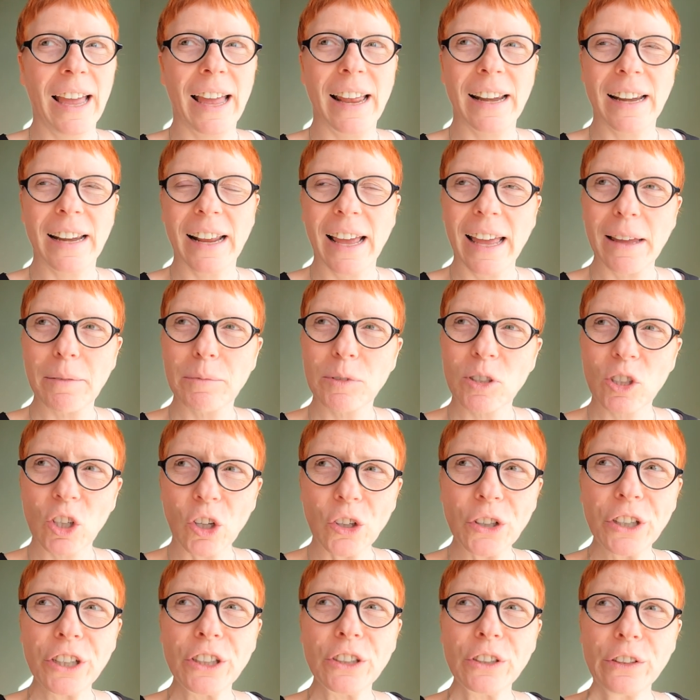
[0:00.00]
And I'm
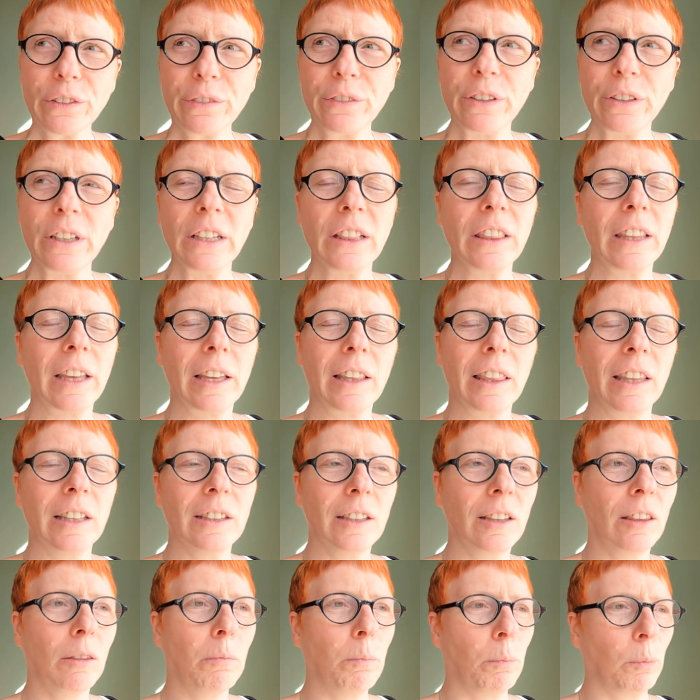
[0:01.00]
starting to feel that
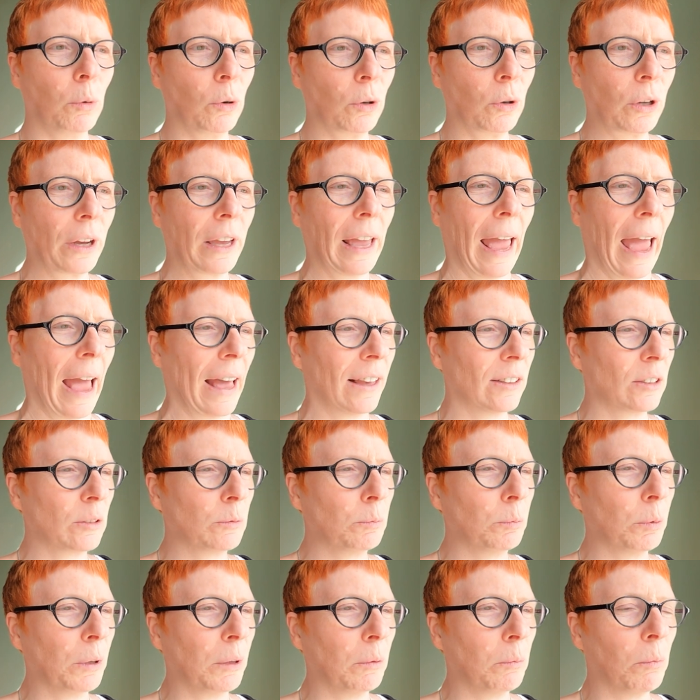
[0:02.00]
this book
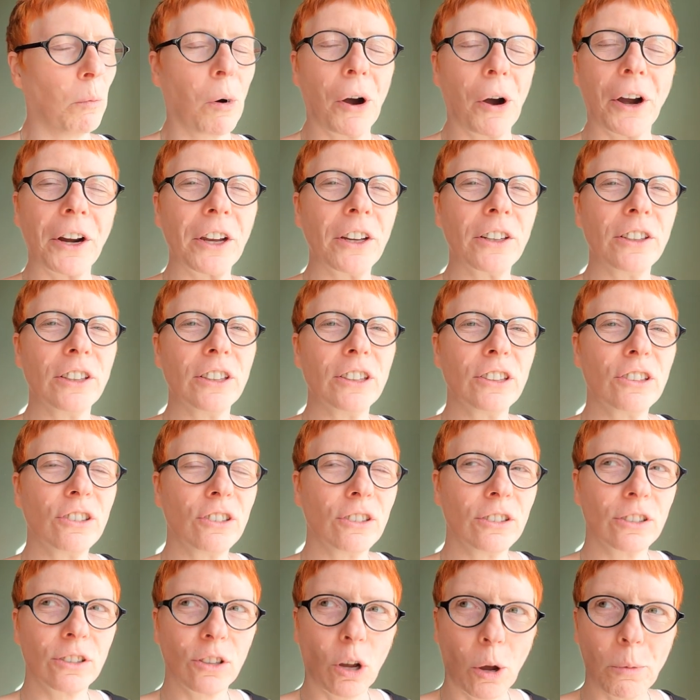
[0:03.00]
has been
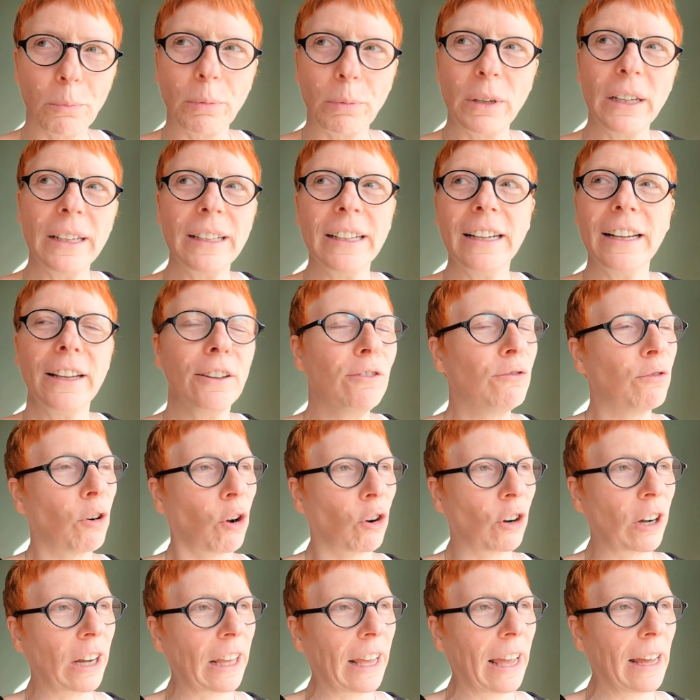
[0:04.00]
marketed completely
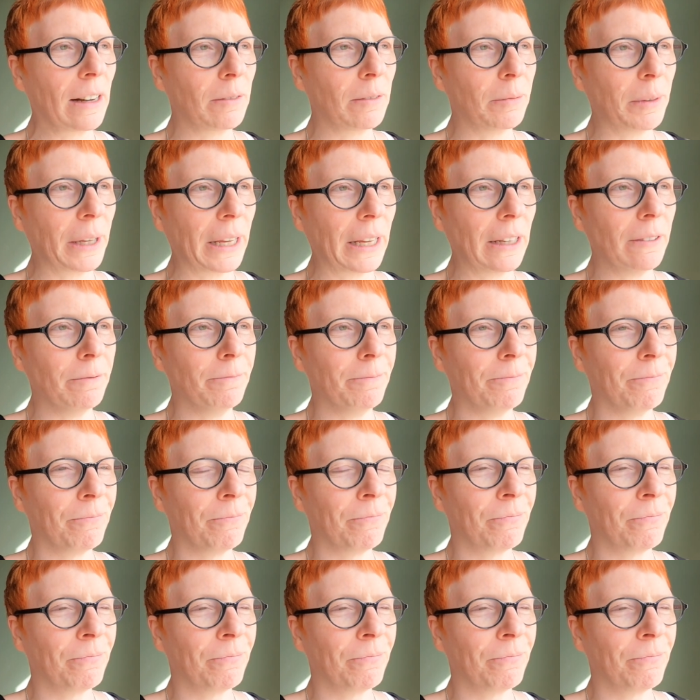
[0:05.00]
wrongly at me.